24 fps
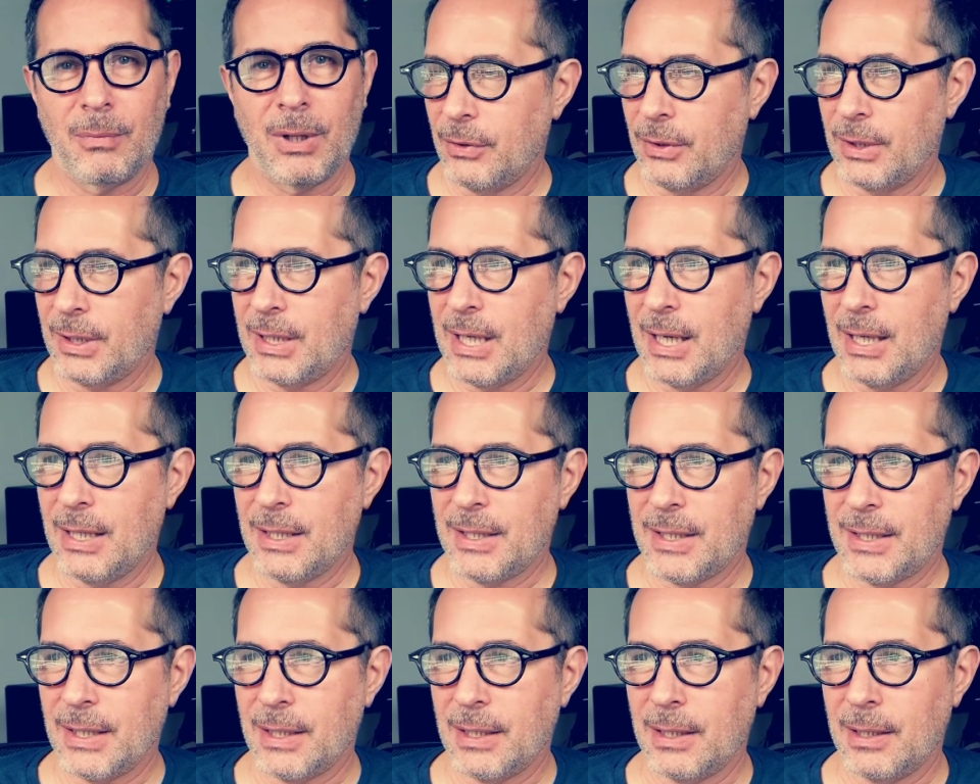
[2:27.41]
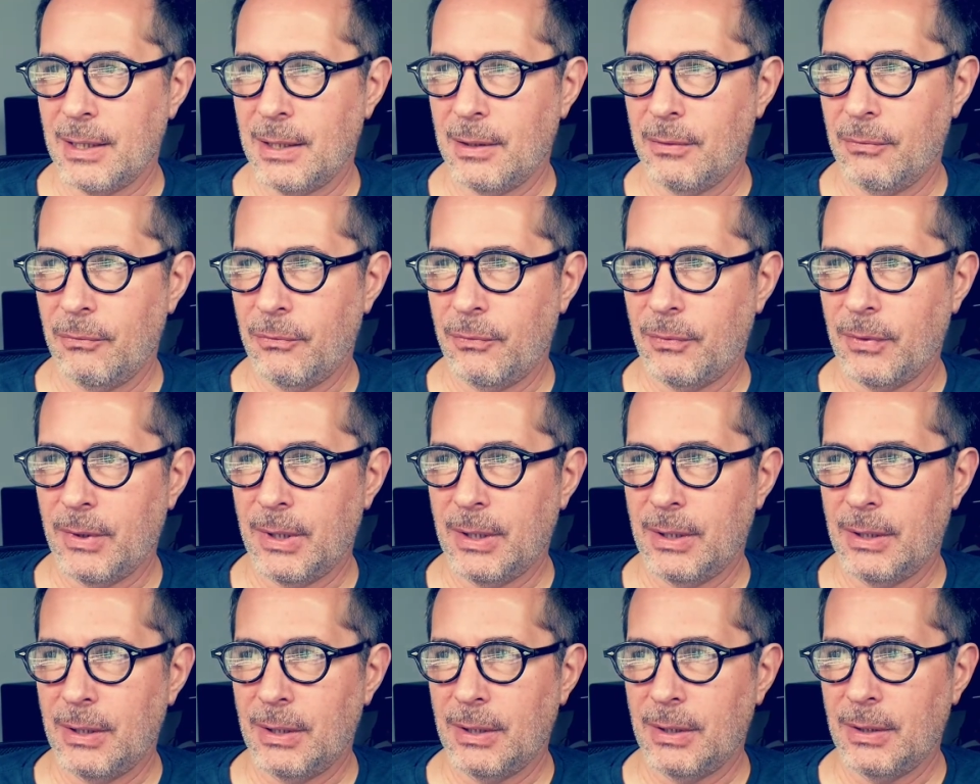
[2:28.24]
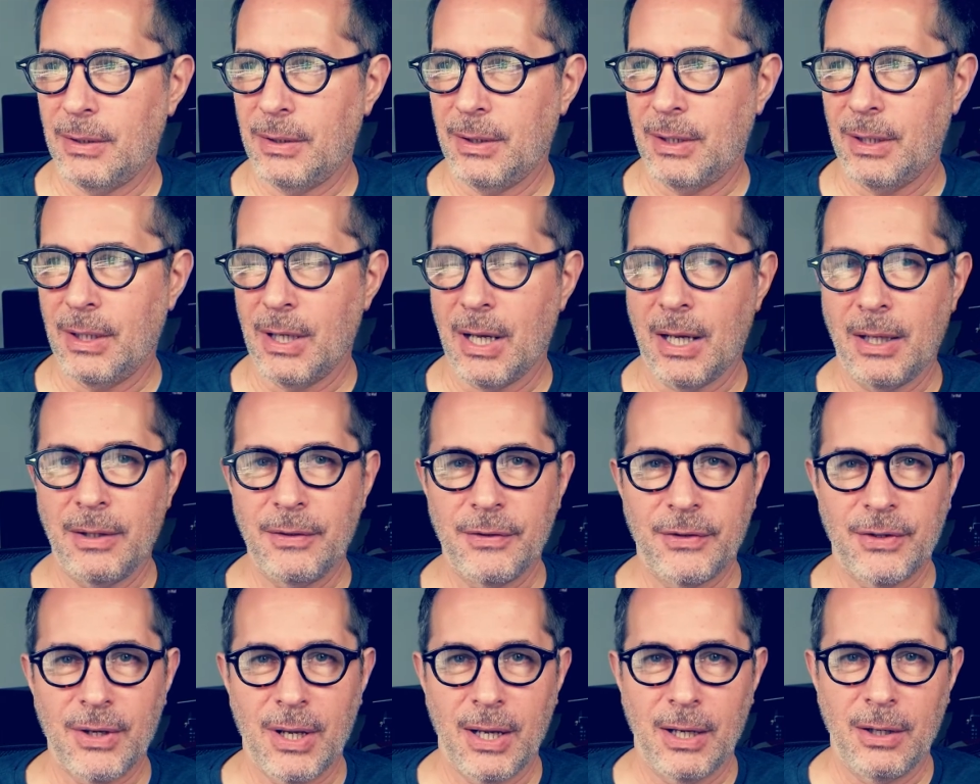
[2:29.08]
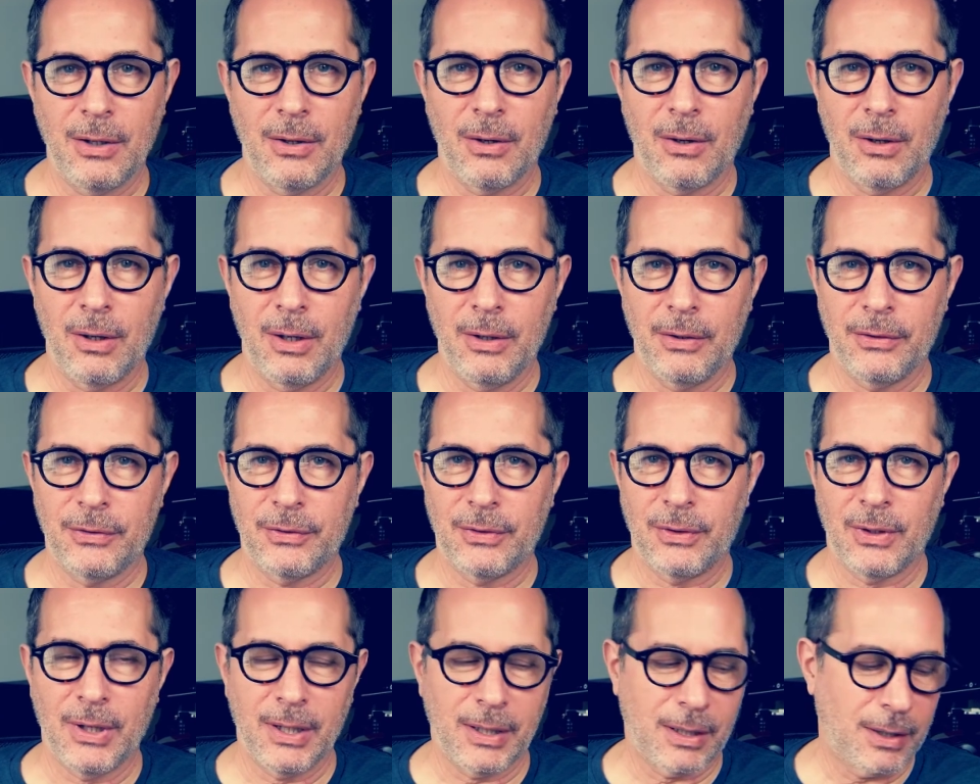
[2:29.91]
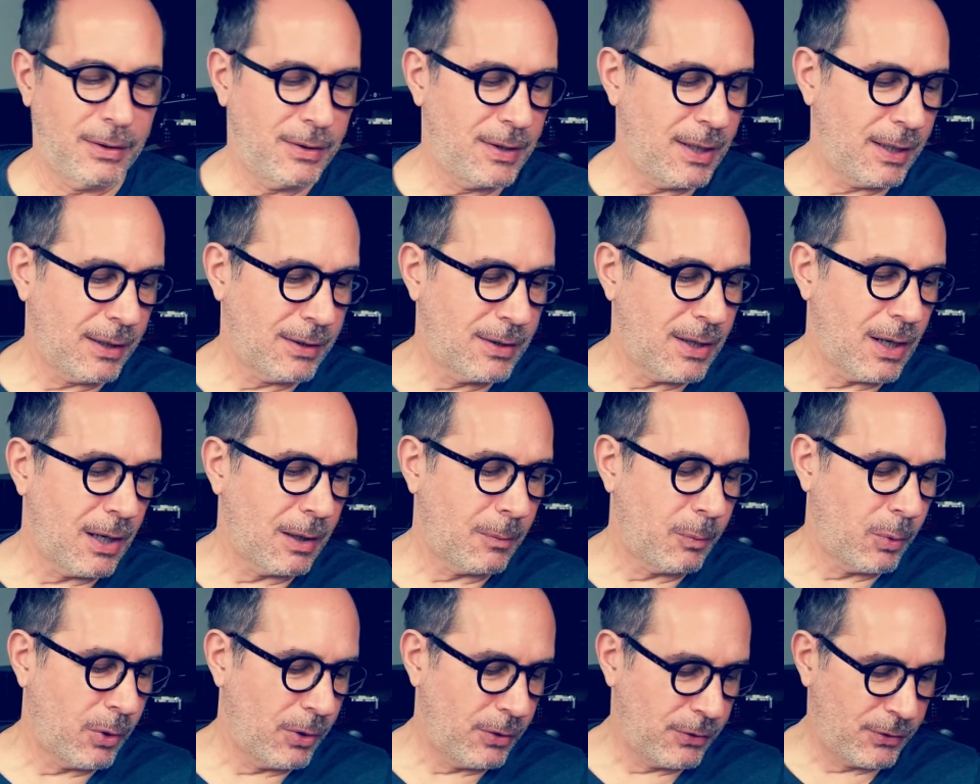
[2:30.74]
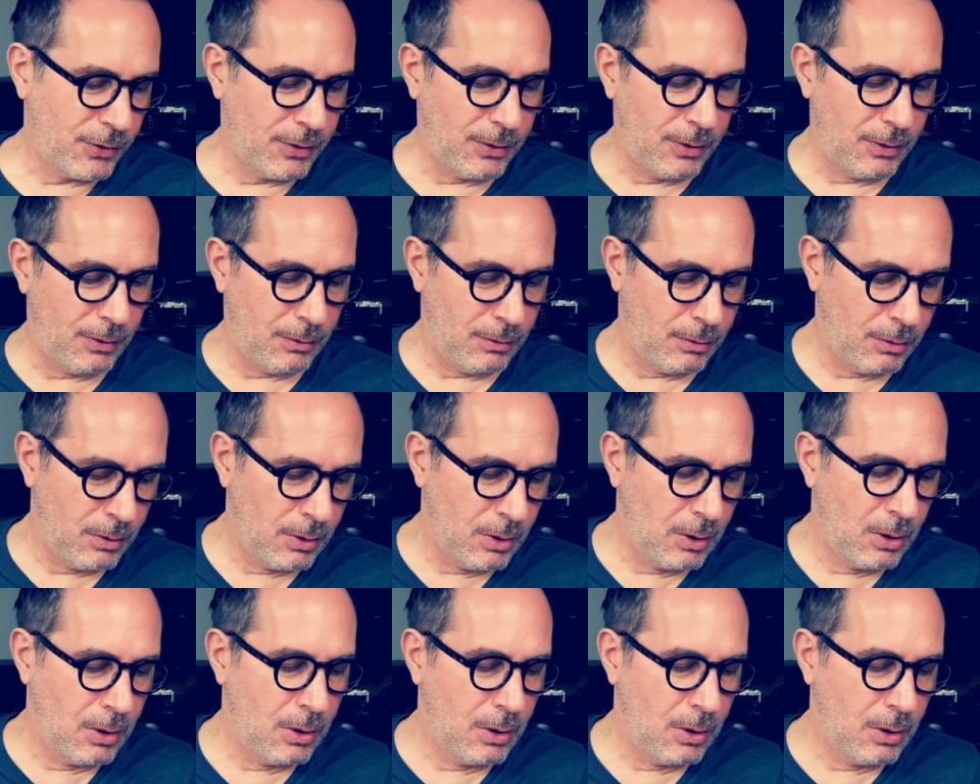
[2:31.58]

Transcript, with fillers: So in the case of an unsigned artist, like a TikTok person